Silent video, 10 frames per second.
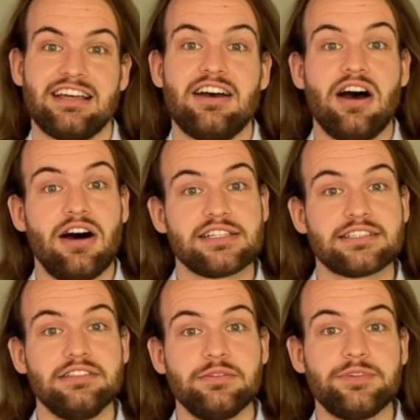
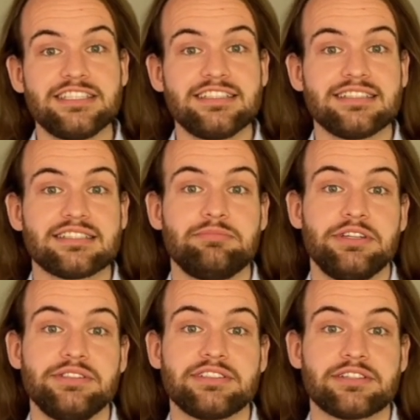Also, visit us on
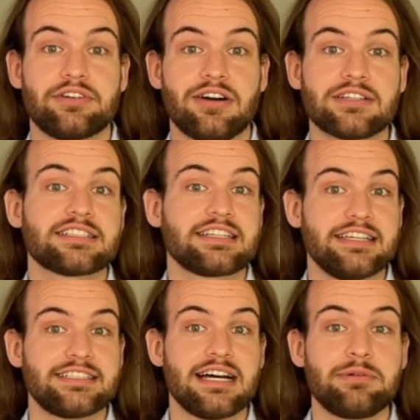muse.rocks,
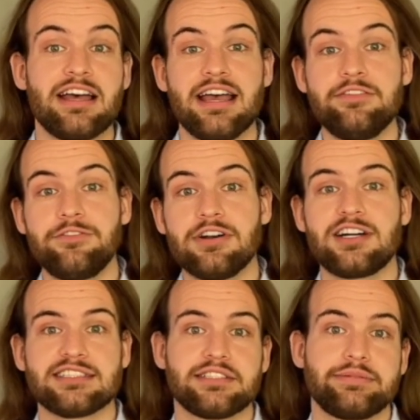GitHub, and follow
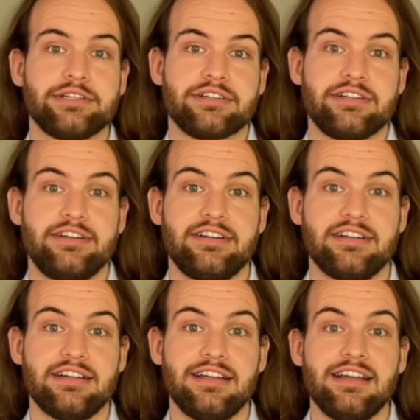us on Twitter.
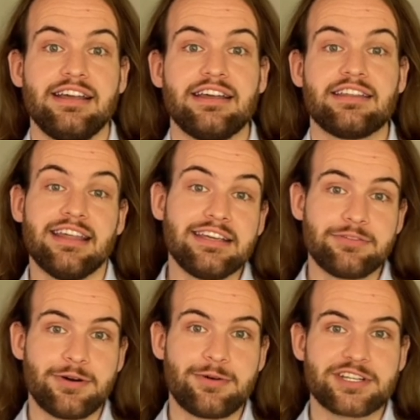Thank you
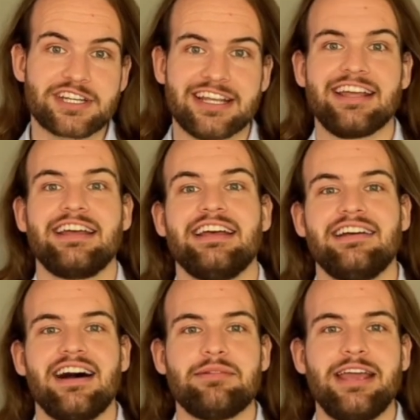for watching.
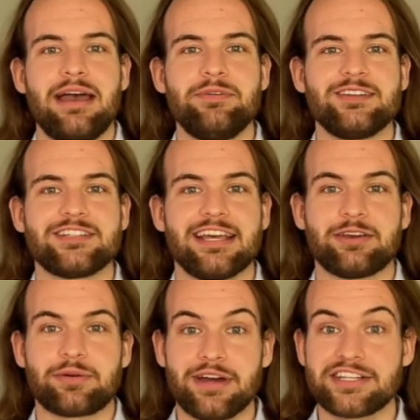I'll be happy to take your
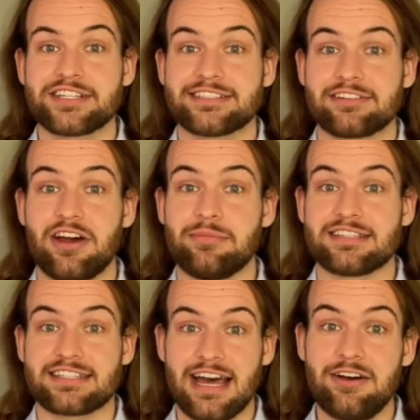questions and
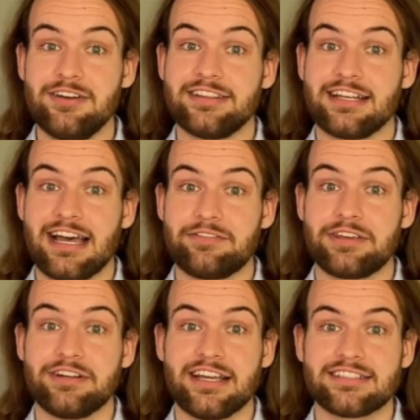comments now in the live
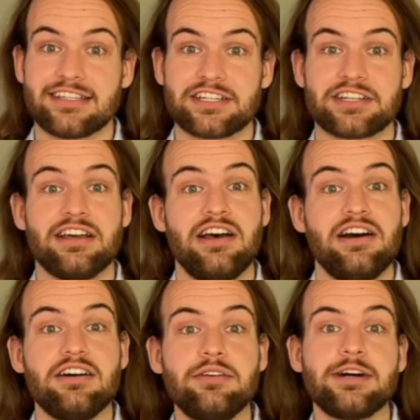Q&A session
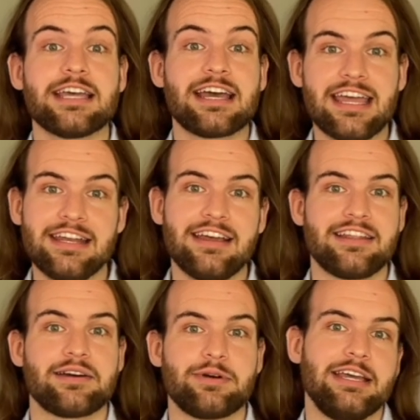or via any
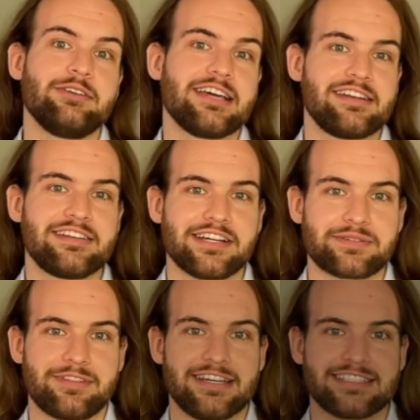other way you get in touch
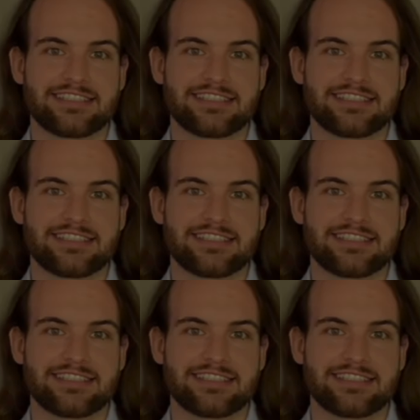with us.